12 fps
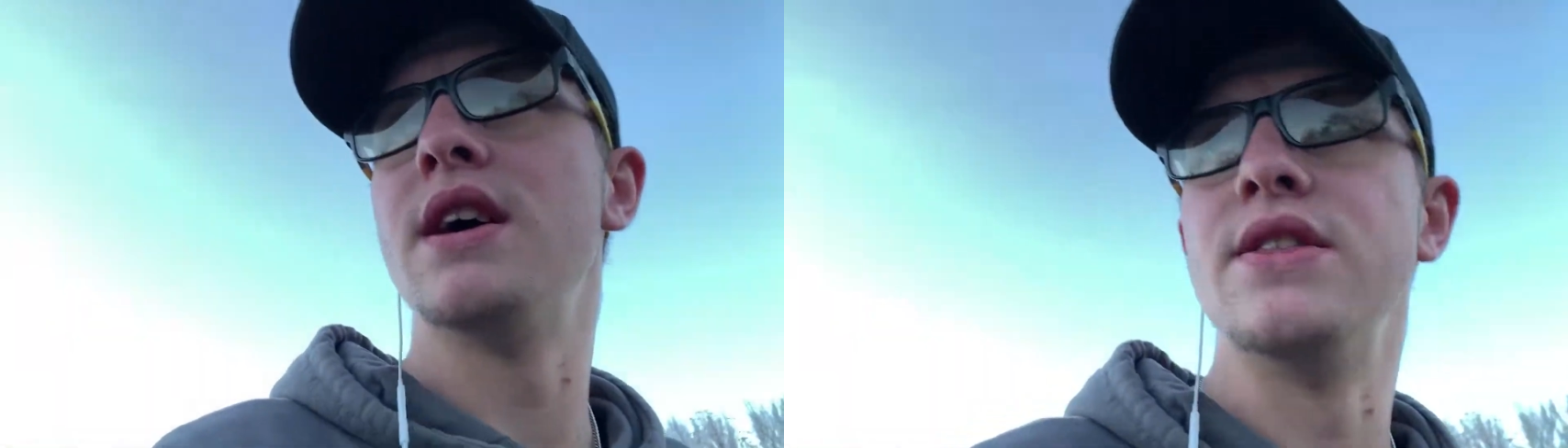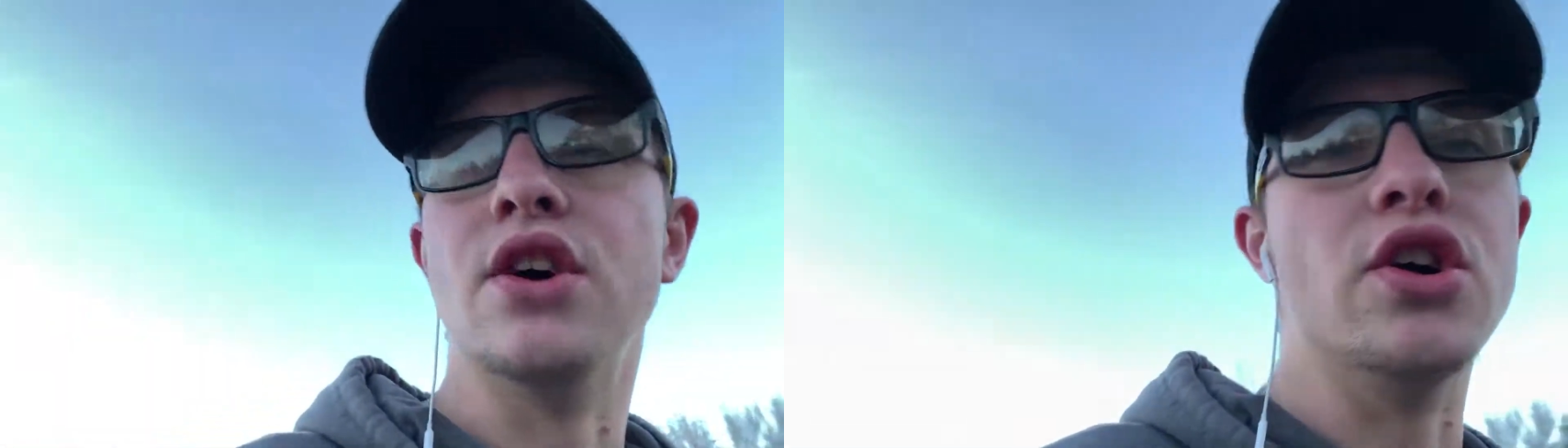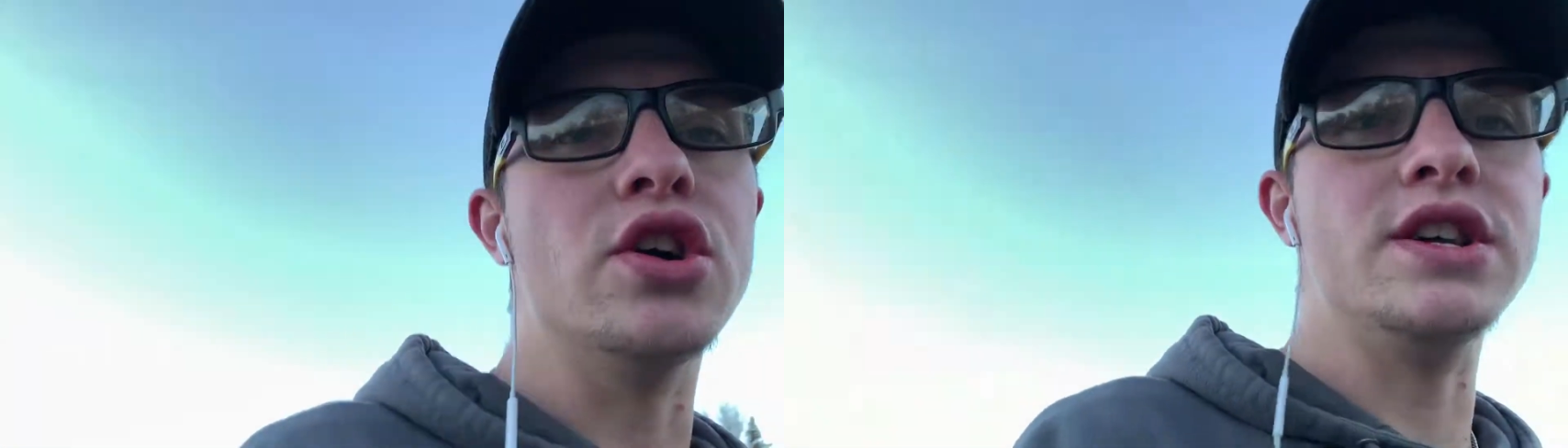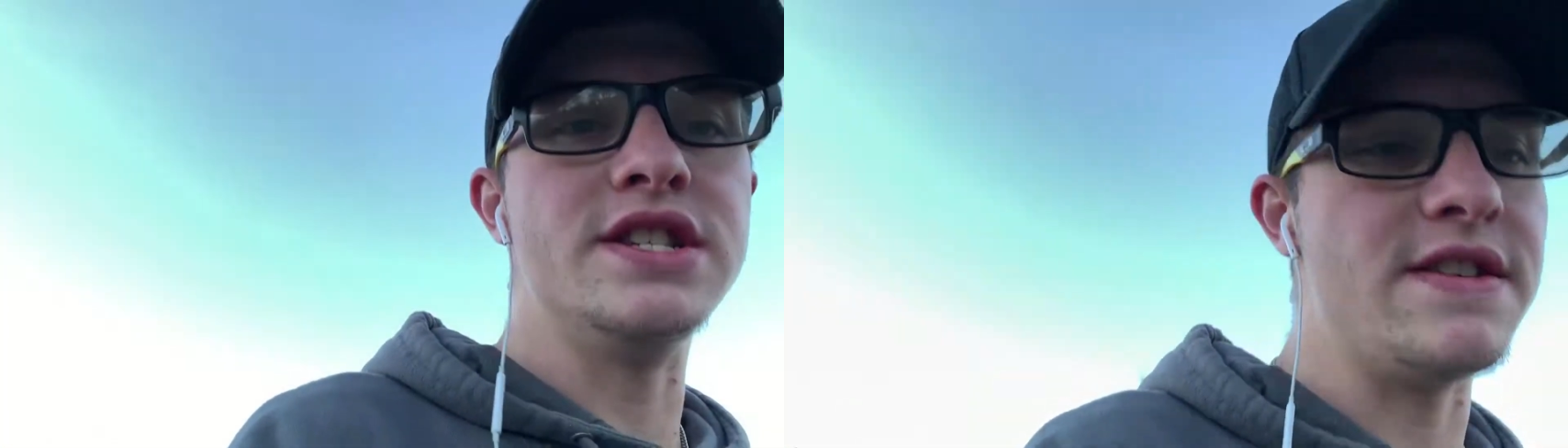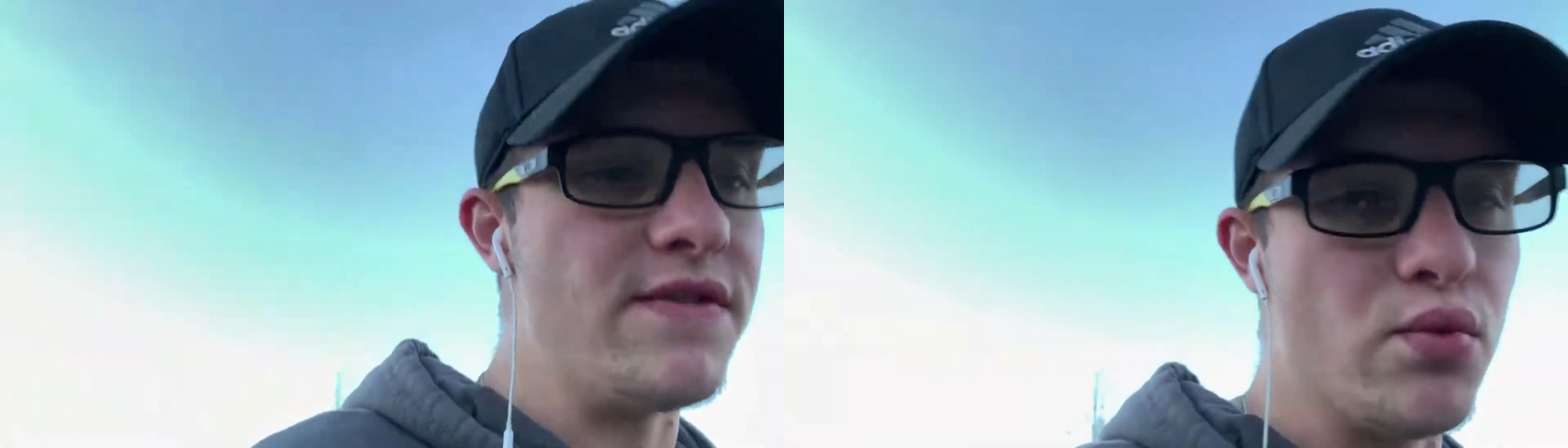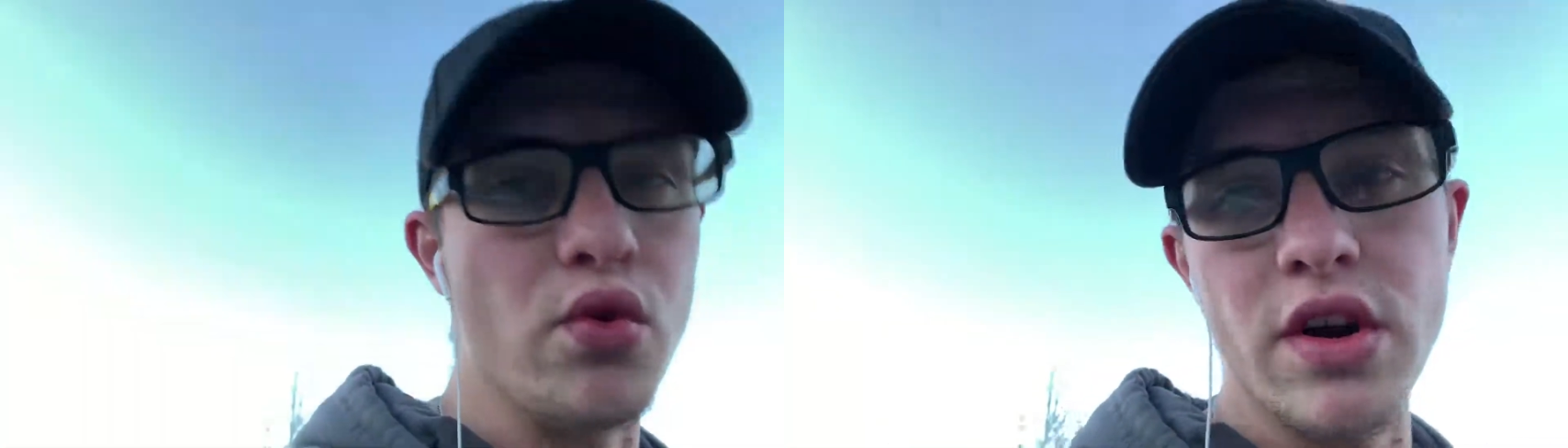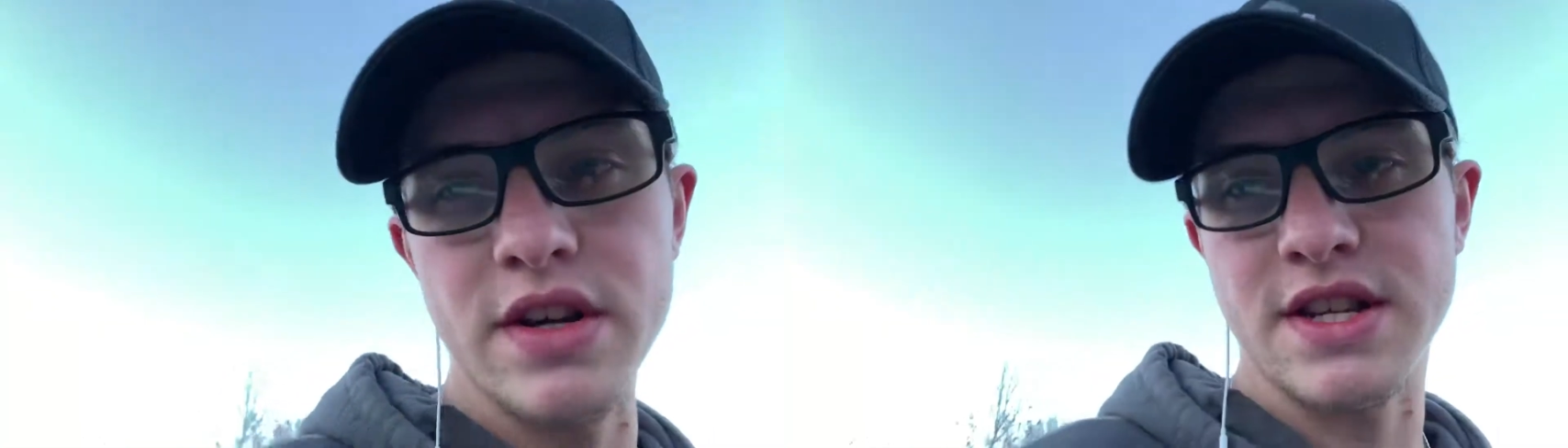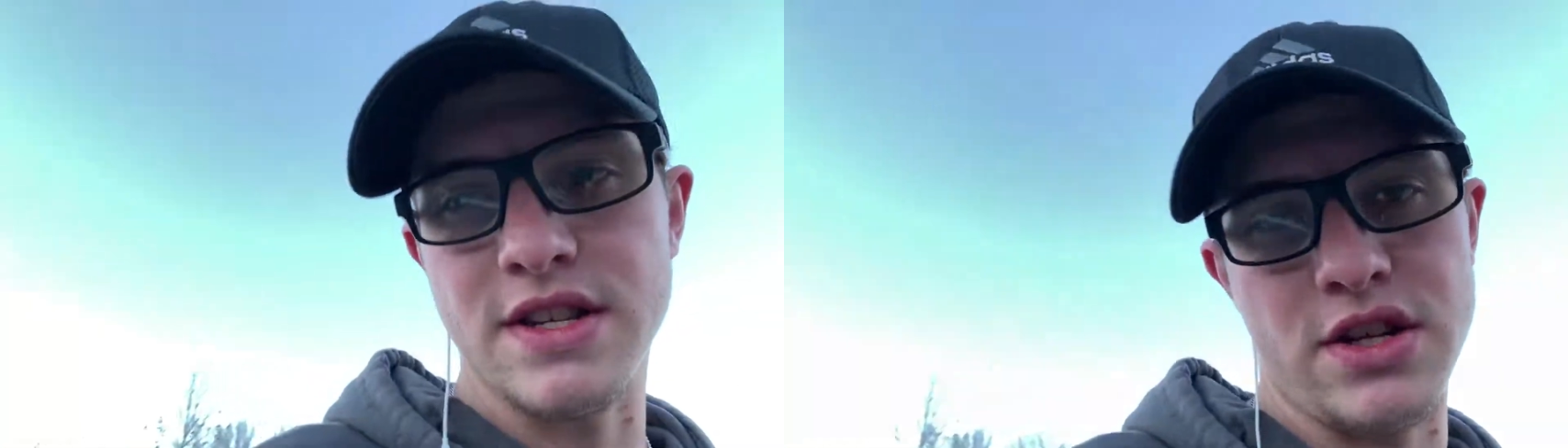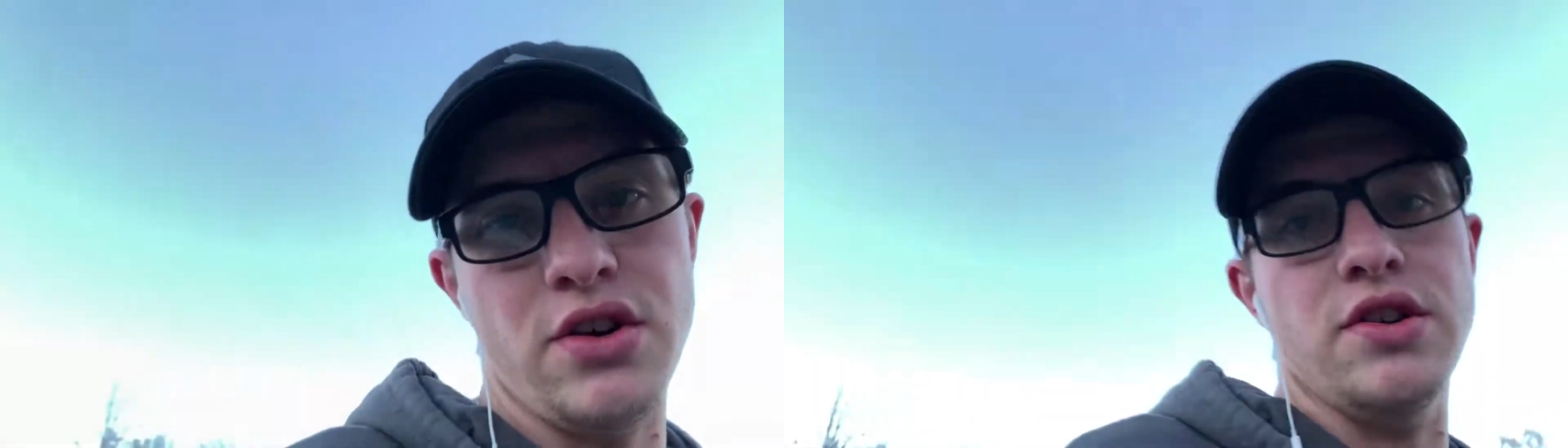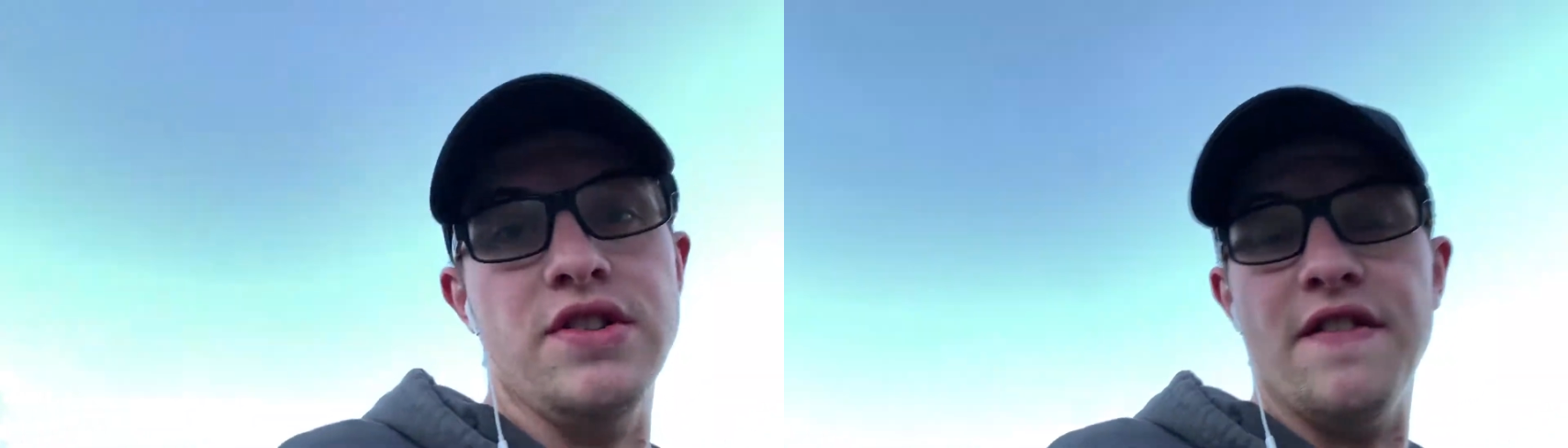The hood is even worse because the hood's